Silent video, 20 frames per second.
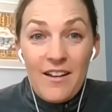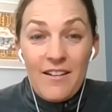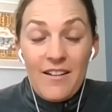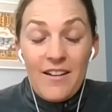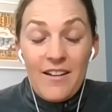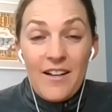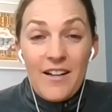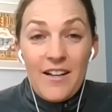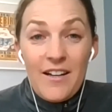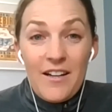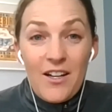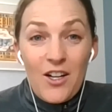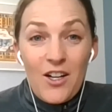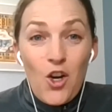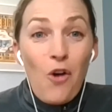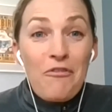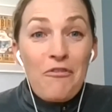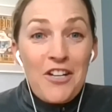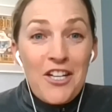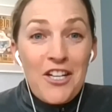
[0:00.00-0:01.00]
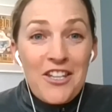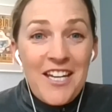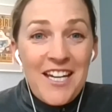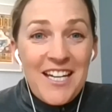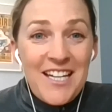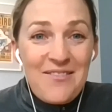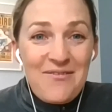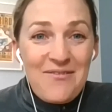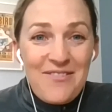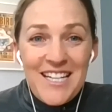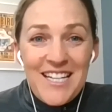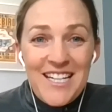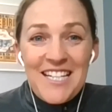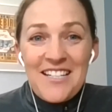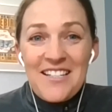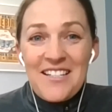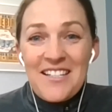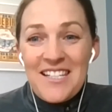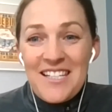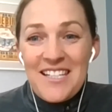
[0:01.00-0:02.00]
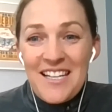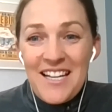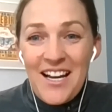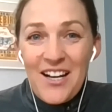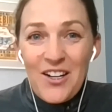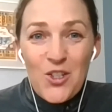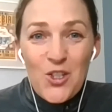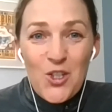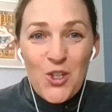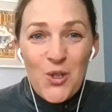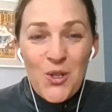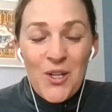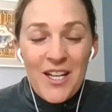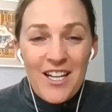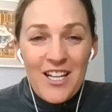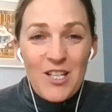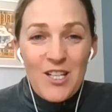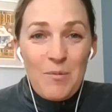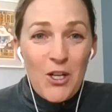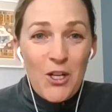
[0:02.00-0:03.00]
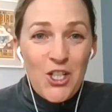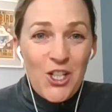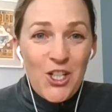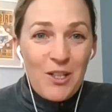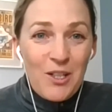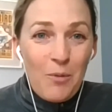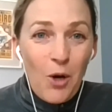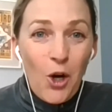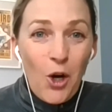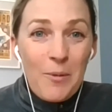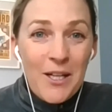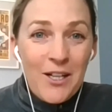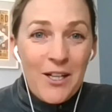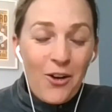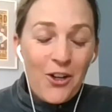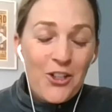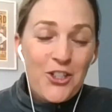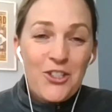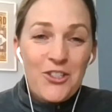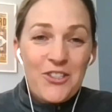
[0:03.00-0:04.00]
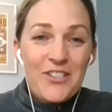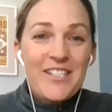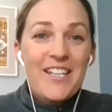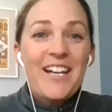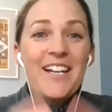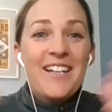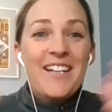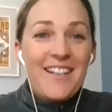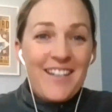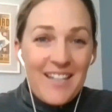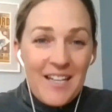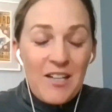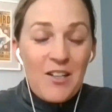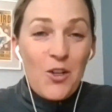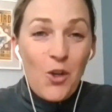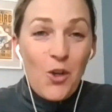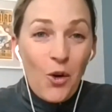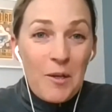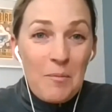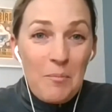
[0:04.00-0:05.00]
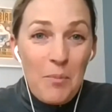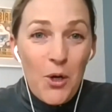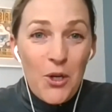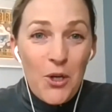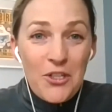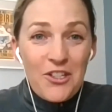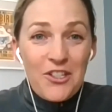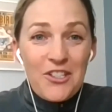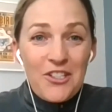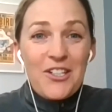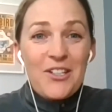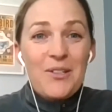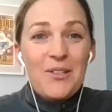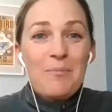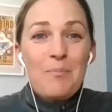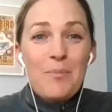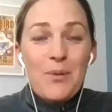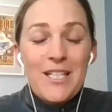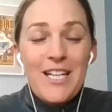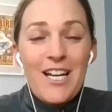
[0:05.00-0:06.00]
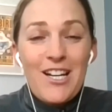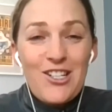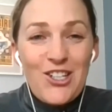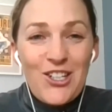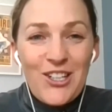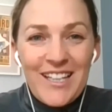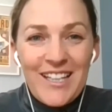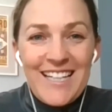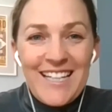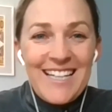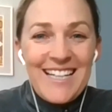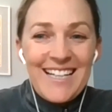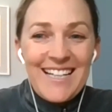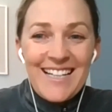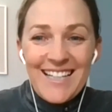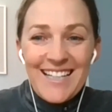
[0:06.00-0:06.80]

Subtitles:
a coffee at their convenience, how could you, especially at the moment, I shouldn't say it, not in person, you could potentially